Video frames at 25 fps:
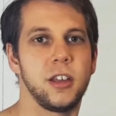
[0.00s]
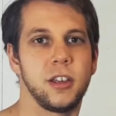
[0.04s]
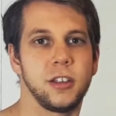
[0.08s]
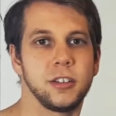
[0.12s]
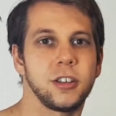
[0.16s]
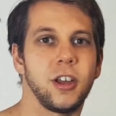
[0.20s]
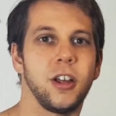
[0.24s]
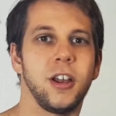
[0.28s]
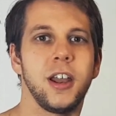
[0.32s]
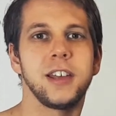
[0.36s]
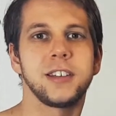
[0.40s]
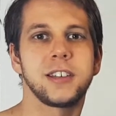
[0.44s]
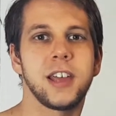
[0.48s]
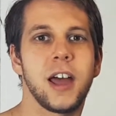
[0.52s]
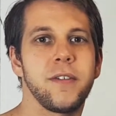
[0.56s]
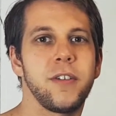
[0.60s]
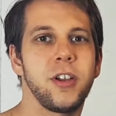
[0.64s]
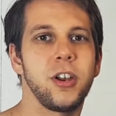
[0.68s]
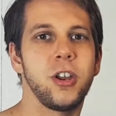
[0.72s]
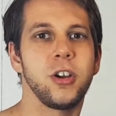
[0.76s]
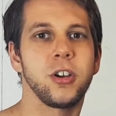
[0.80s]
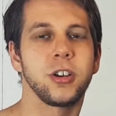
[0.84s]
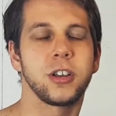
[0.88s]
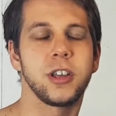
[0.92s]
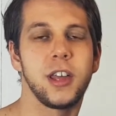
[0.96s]
So let's have a
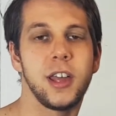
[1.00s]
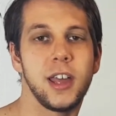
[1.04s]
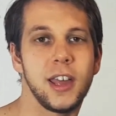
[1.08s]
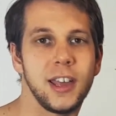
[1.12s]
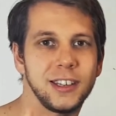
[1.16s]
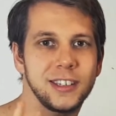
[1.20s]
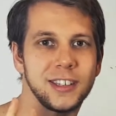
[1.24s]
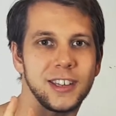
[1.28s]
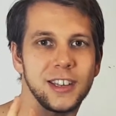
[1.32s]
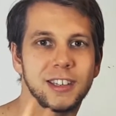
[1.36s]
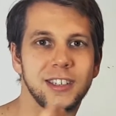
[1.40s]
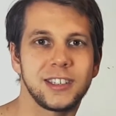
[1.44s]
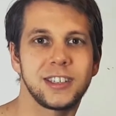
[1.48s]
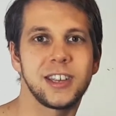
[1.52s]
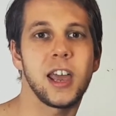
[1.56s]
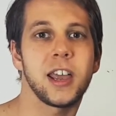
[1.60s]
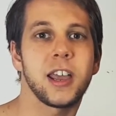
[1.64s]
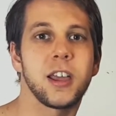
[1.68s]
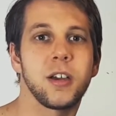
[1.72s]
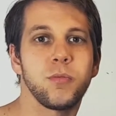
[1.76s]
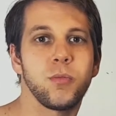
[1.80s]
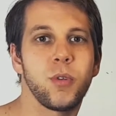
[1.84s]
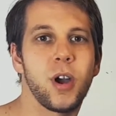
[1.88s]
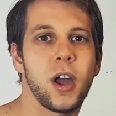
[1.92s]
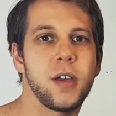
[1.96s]
look. It's the
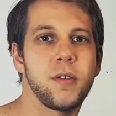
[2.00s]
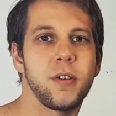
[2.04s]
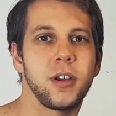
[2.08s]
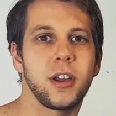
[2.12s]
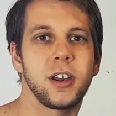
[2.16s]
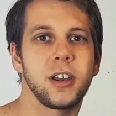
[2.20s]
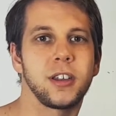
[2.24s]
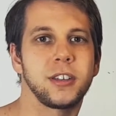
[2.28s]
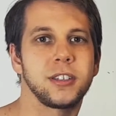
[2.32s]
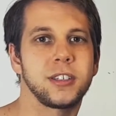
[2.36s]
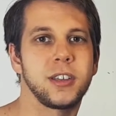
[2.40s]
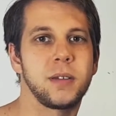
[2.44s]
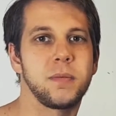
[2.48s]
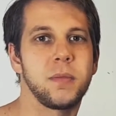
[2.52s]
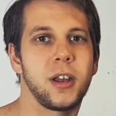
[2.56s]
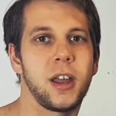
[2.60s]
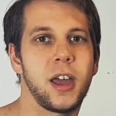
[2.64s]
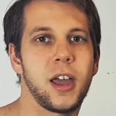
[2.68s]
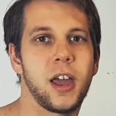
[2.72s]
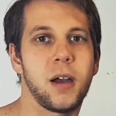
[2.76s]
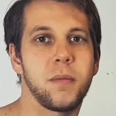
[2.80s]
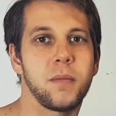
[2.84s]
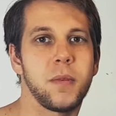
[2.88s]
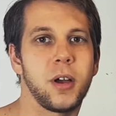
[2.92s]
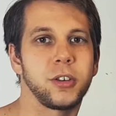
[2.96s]
second way we're going to
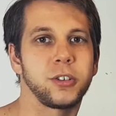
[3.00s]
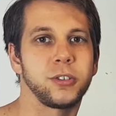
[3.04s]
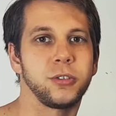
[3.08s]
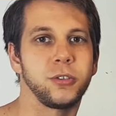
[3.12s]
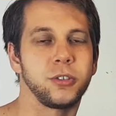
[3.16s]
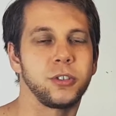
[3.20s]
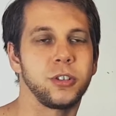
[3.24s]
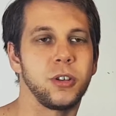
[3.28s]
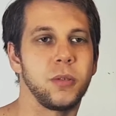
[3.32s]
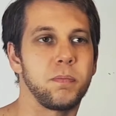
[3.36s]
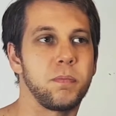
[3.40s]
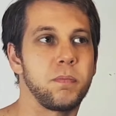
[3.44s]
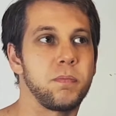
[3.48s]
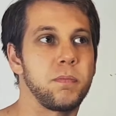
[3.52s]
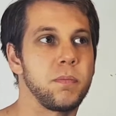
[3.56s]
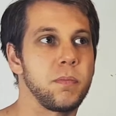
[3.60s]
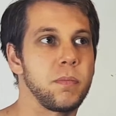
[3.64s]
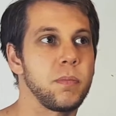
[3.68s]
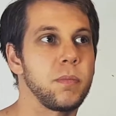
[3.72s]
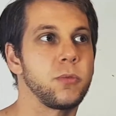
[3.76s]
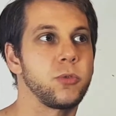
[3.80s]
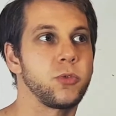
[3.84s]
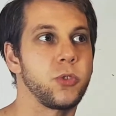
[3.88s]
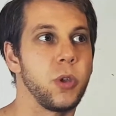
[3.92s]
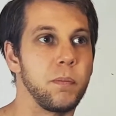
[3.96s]
stimulate our muscle
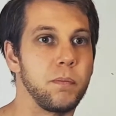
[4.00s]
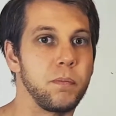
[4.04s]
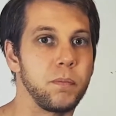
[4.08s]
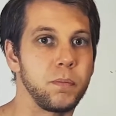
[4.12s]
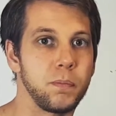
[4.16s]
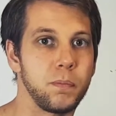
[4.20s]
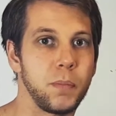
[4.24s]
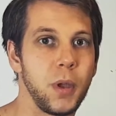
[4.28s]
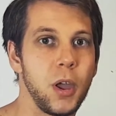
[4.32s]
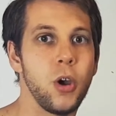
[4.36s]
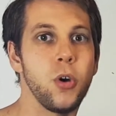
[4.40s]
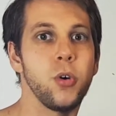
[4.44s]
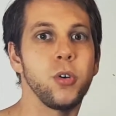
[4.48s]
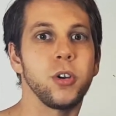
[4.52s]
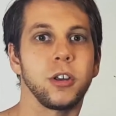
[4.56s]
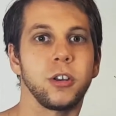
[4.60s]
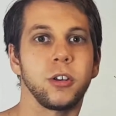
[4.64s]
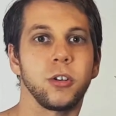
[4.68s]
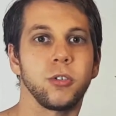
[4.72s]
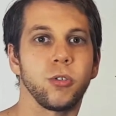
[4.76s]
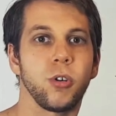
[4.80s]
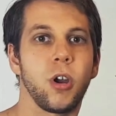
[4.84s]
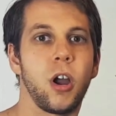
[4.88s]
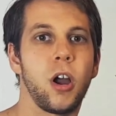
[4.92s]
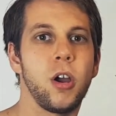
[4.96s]
to build and
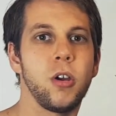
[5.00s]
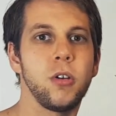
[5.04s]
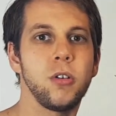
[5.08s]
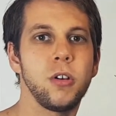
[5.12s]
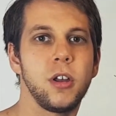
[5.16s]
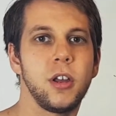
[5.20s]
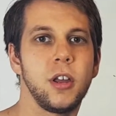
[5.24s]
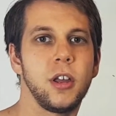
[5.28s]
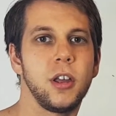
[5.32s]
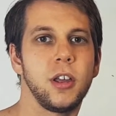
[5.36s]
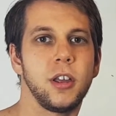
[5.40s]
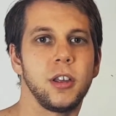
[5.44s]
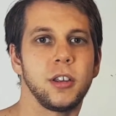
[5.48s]
grow.